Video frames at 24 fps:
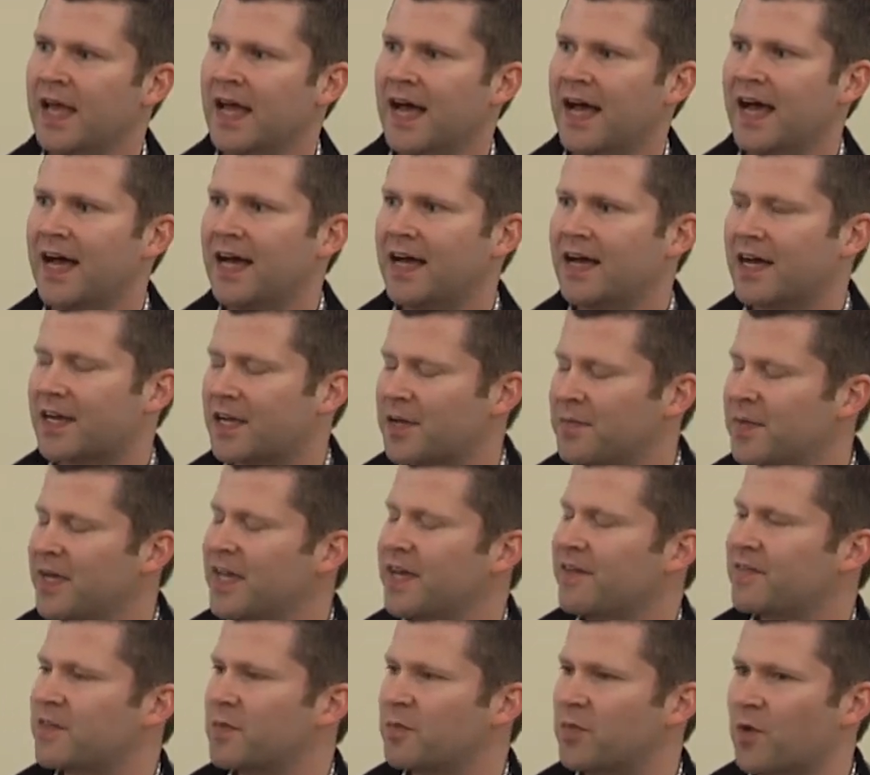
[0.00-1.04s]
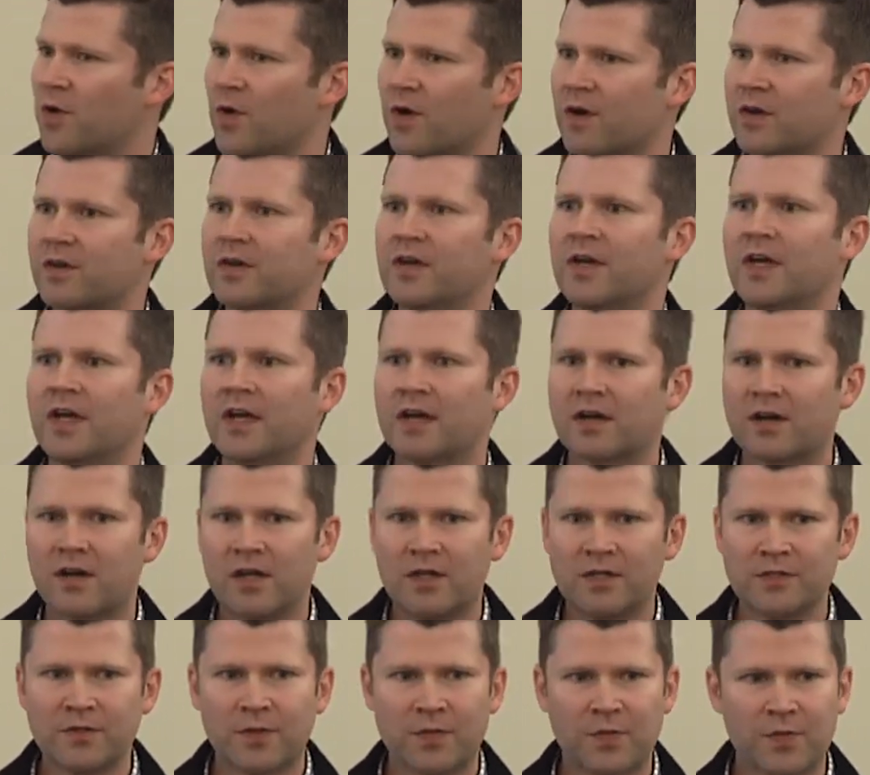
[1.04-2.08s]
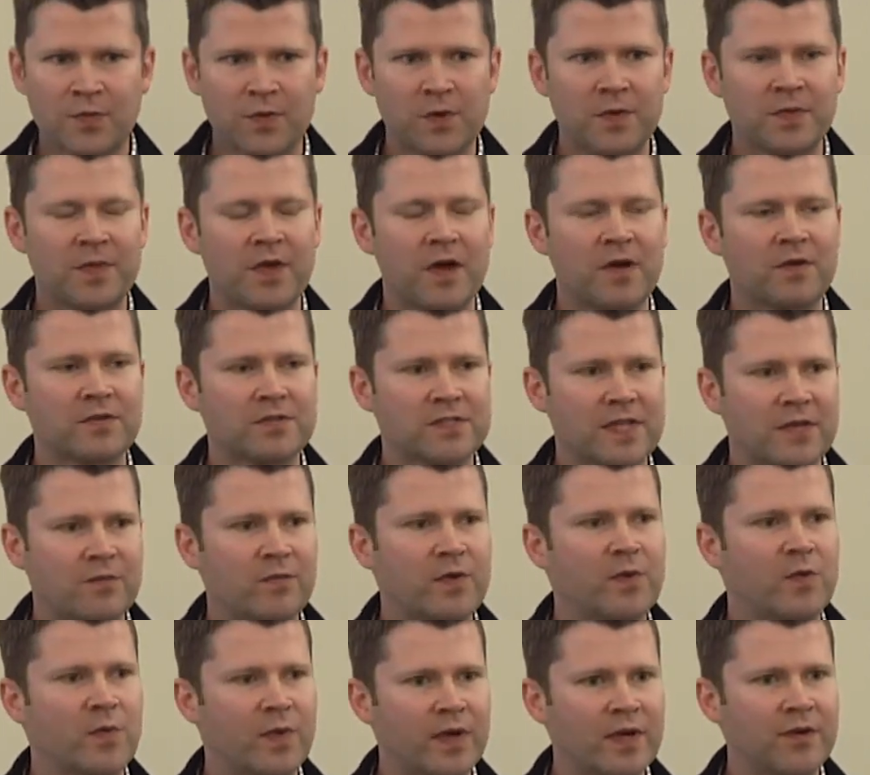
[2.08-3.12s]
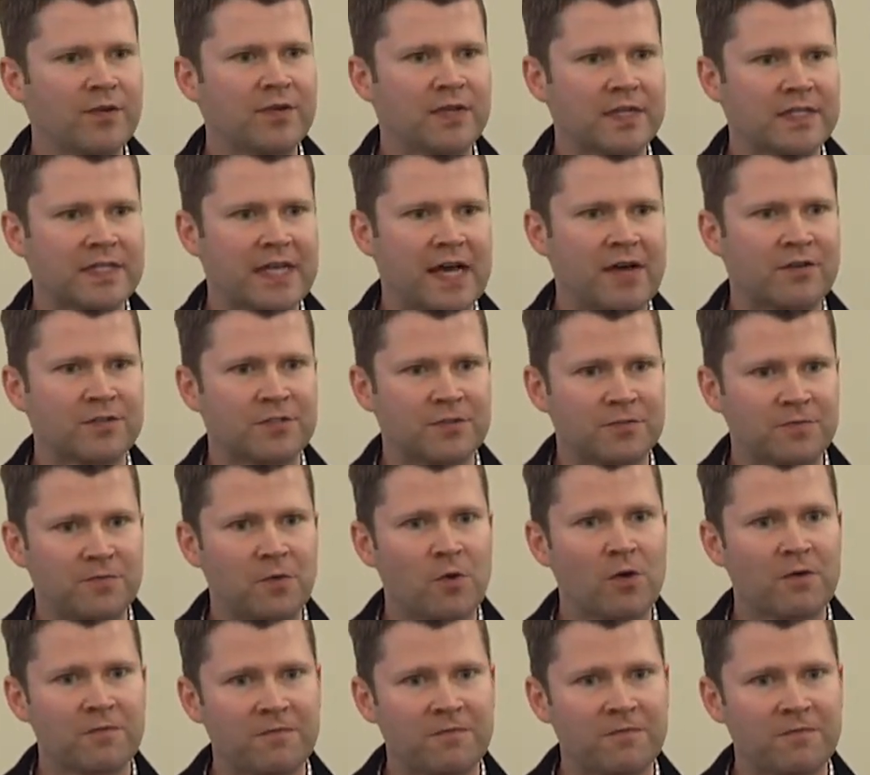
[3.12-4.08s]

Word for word: A committee of the board culled through those, and we winnowed it down to 4